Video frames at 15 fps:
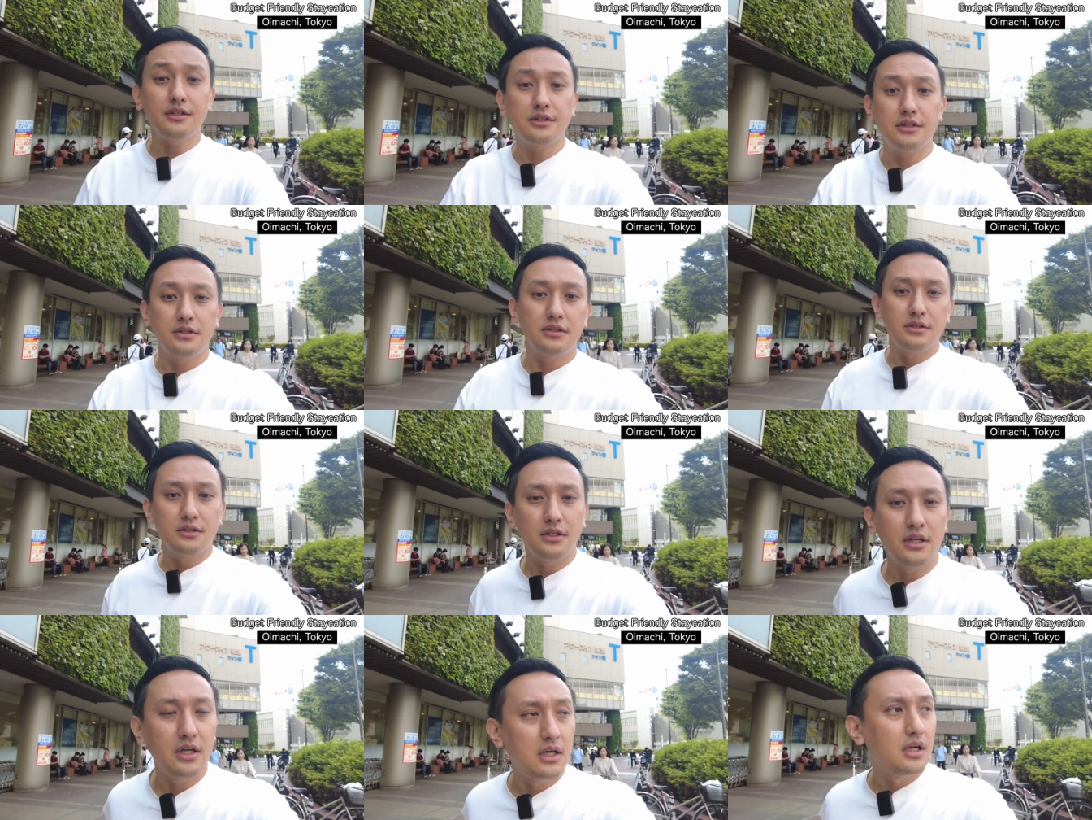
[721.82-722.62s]
There's
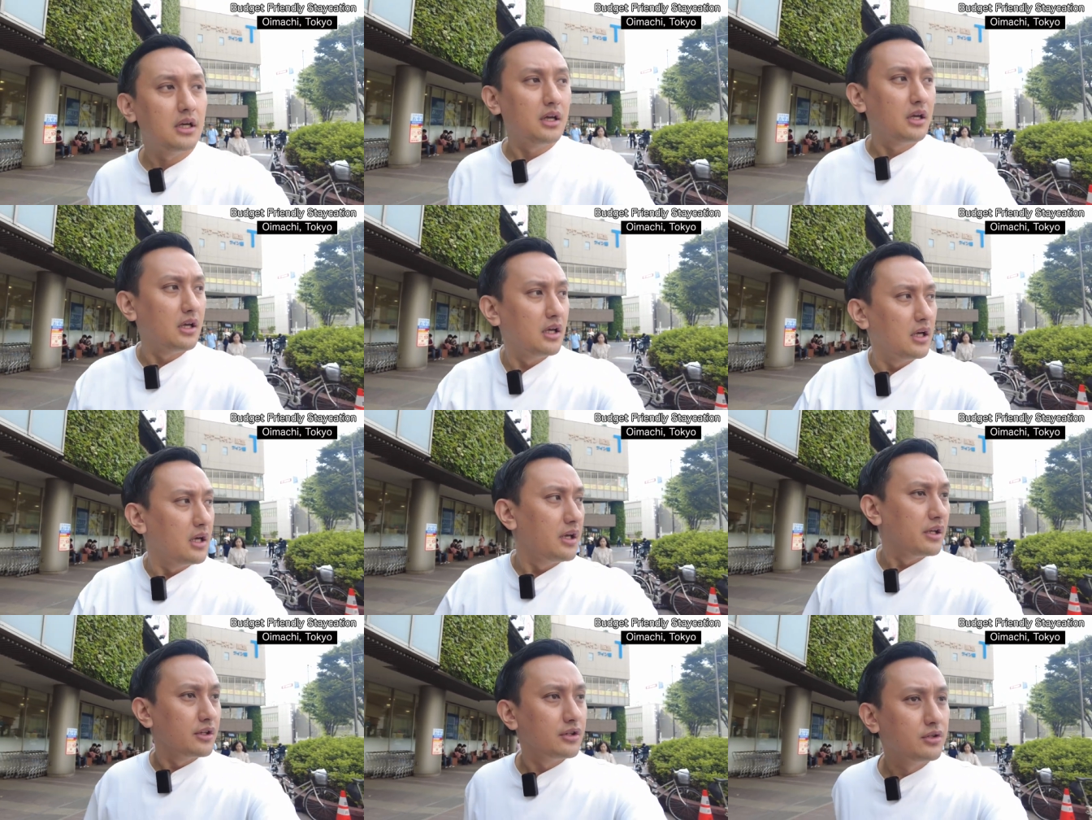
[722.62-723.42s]
a
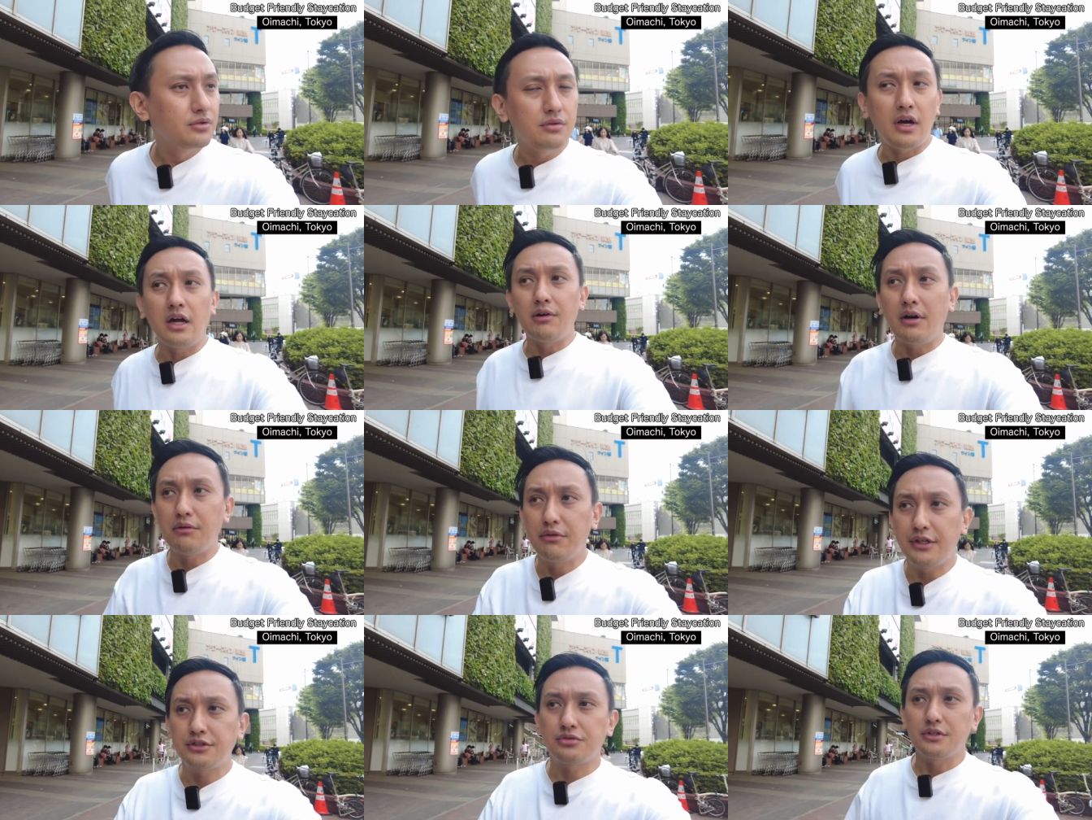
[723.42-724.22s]

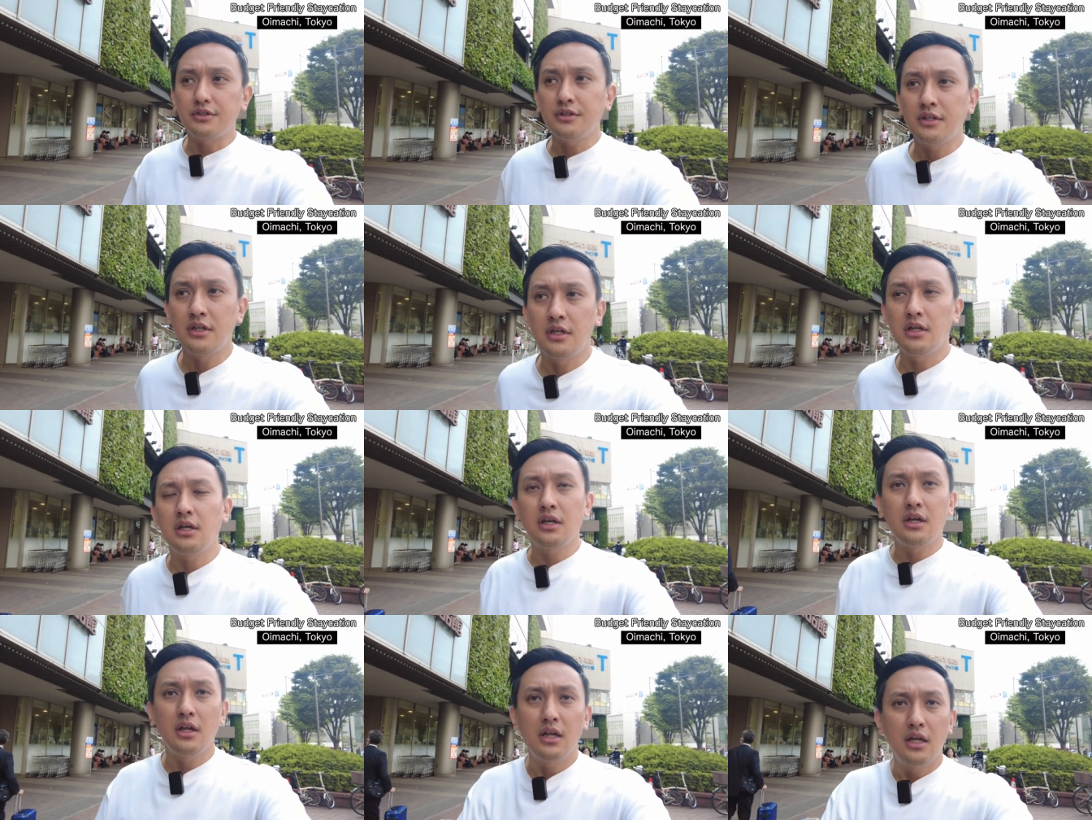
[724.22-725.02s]
Kuhara restaurant
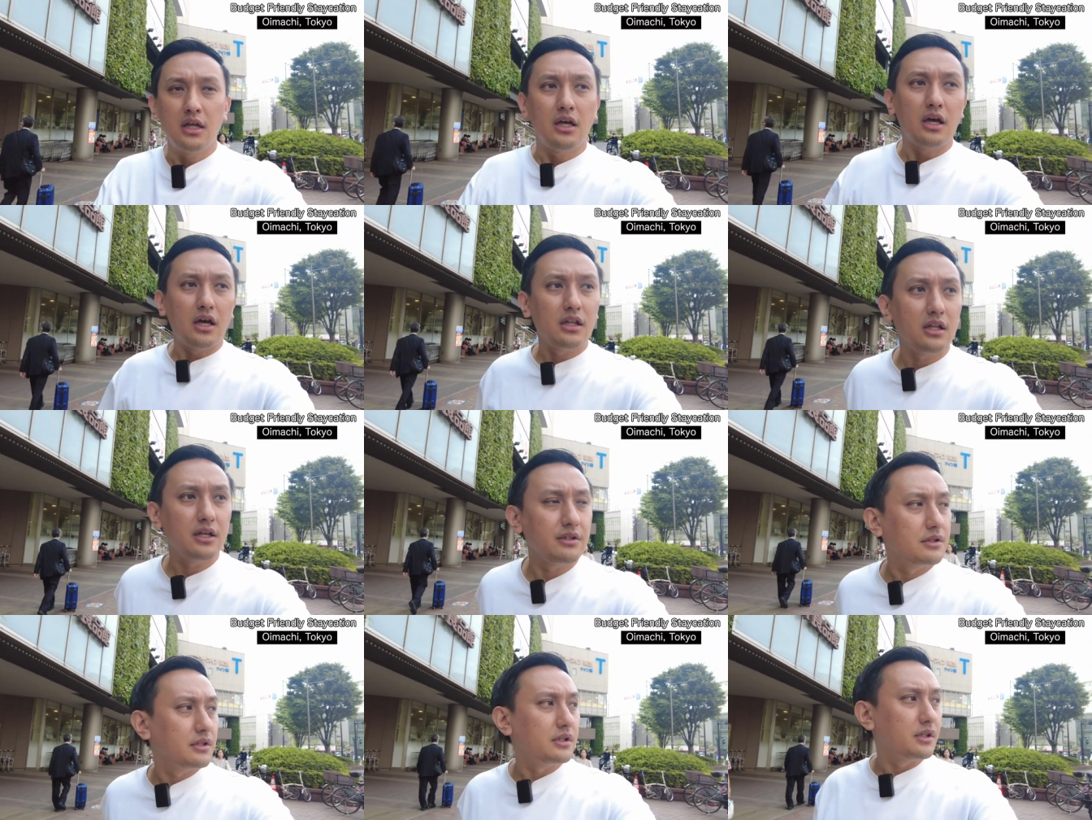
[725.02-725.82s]

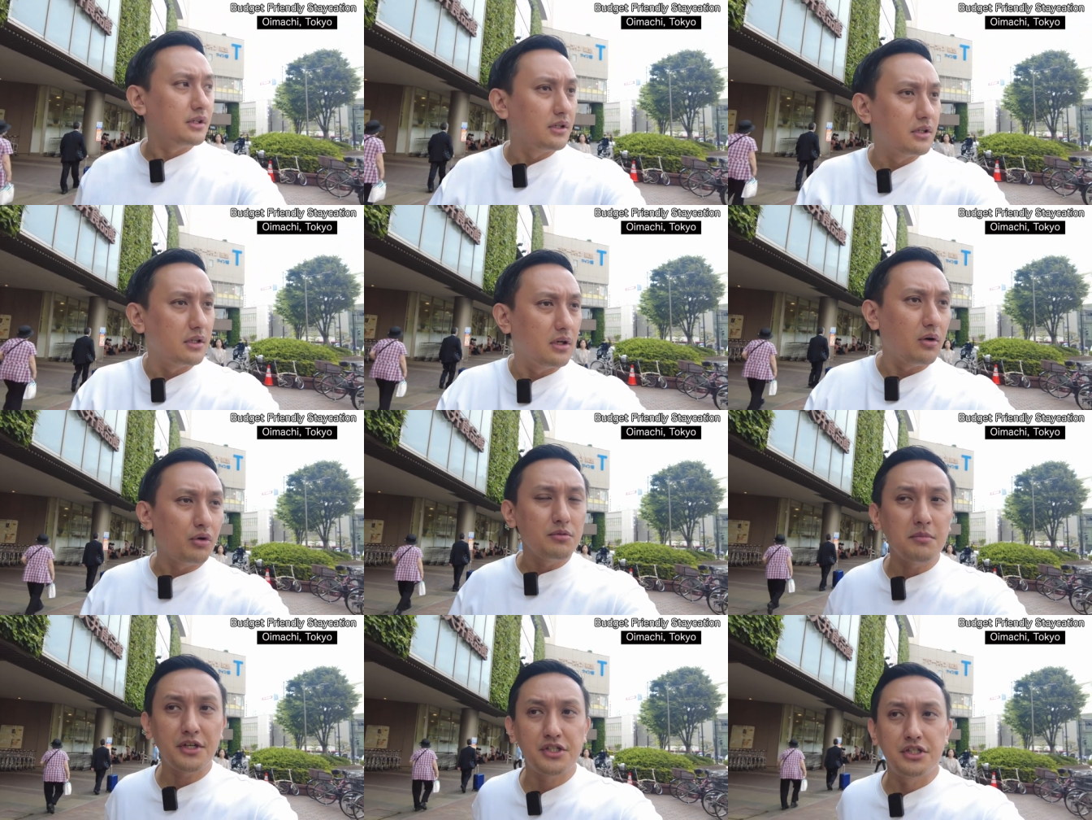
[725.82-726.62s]
around
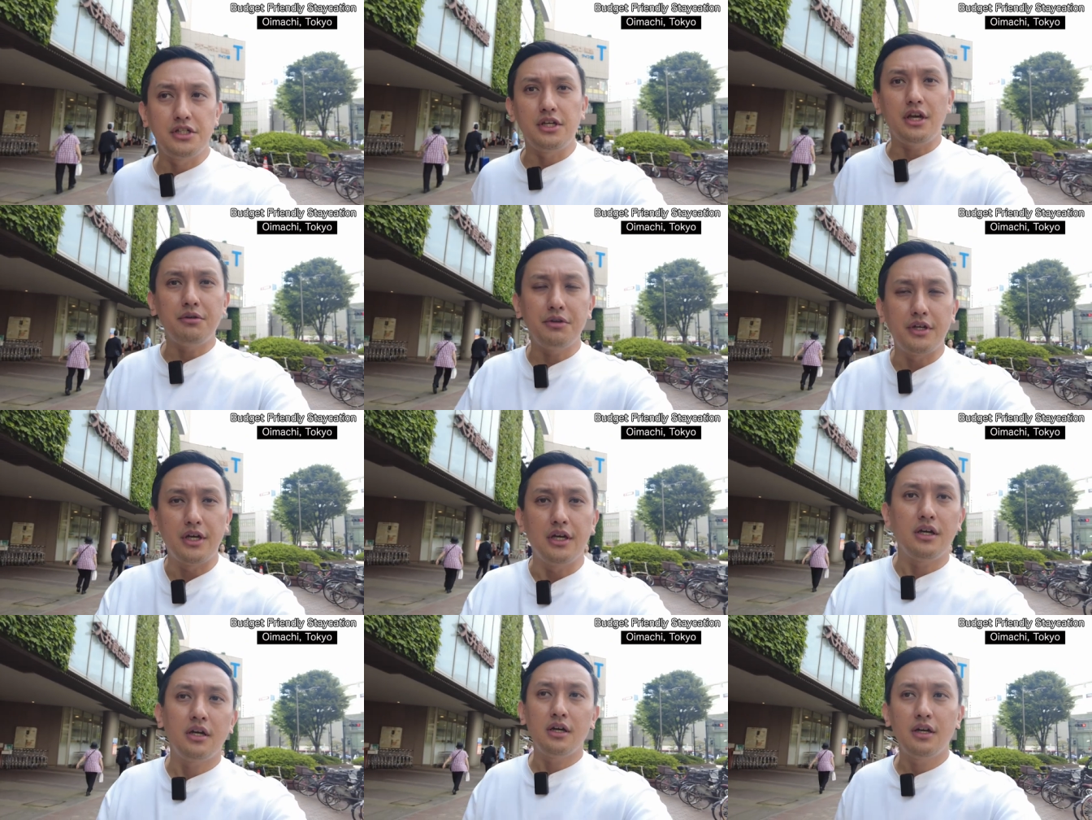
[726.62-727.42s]
the Oimachi
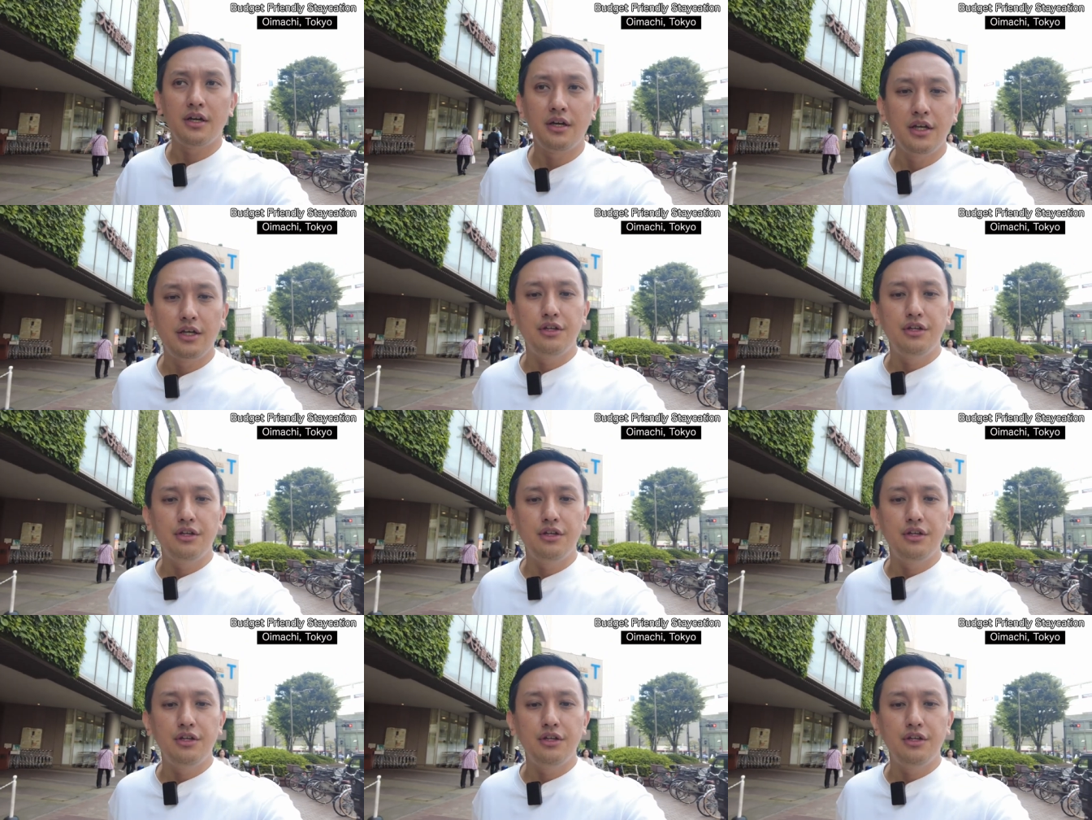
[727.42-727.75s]
area.